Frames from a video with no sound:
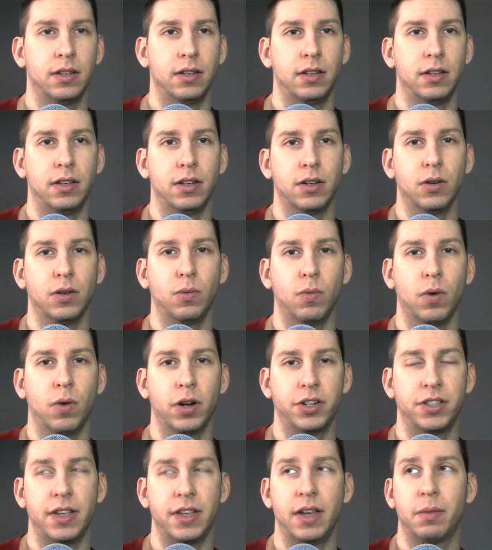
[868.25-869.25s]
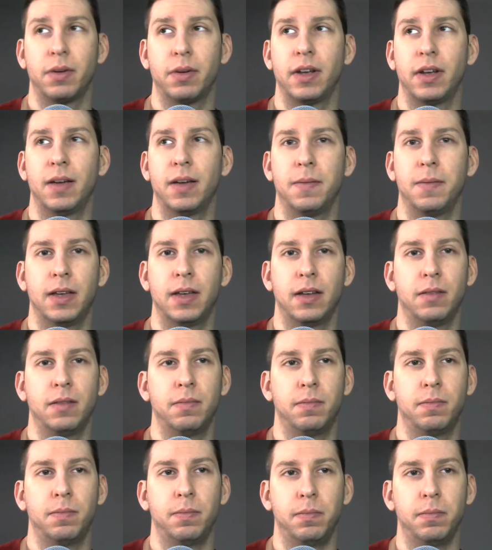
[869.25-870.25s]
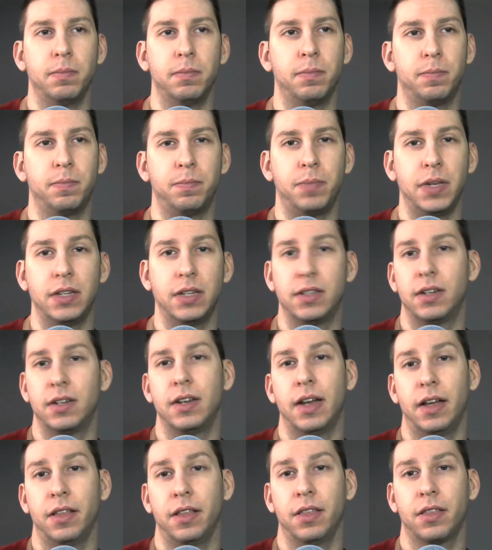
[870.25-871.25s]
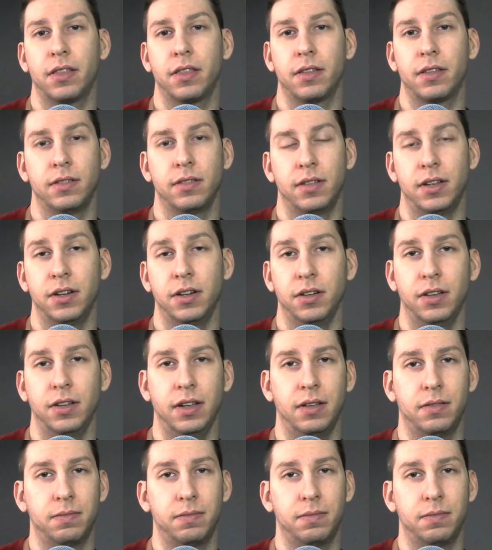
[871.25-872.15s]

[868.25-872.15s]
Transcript: you know, watched Abraham get beat to death, you know, like